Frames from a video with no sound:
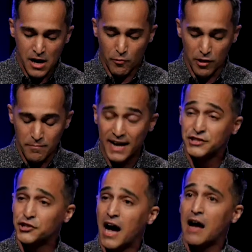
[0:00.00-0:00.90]
will
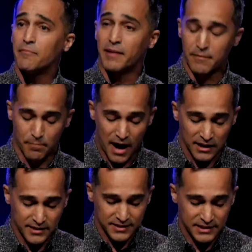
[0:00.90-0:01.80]
my
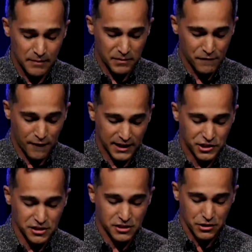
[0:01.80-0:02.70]
boss accept me if I
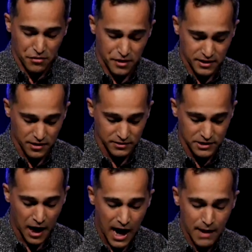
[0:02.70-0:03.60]
just do things on
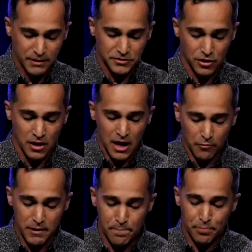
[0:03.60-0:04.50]
time? And so
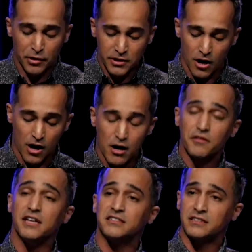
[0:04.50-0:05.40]
we put all
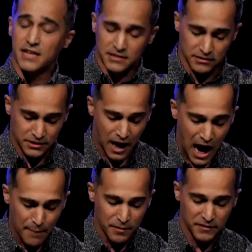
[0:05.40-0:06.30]
these things on
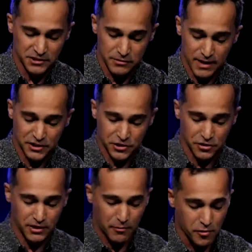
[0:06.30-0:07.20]
top of us to make
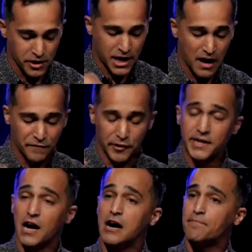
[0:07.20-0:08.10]
sure that we're covering
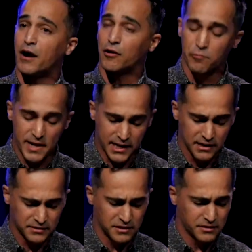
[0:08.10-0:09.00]
up our
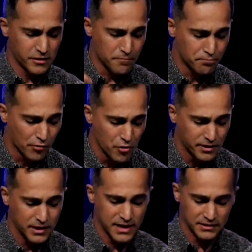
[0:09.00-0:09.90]
weaknesses and our
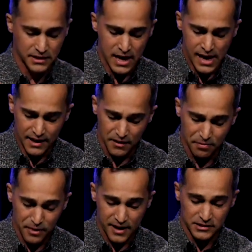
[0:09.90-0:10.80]
brokenness and the
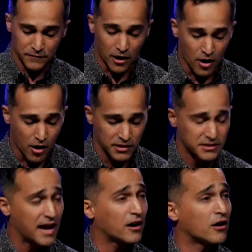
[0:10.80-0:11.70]
things of our hearts
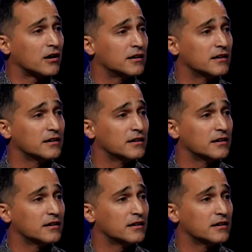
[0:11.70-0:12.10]
that hurt.